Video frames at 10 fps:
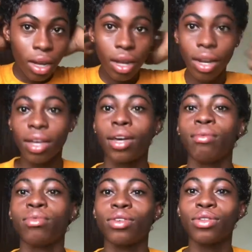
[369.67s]
like
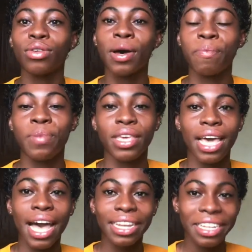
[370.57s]
i'm so so happy
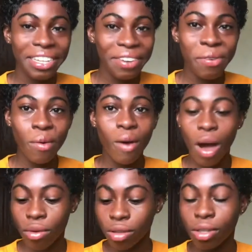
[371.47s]
i didn't know i
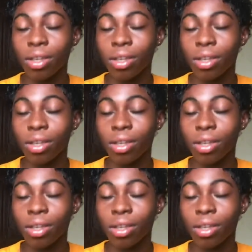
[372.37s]
was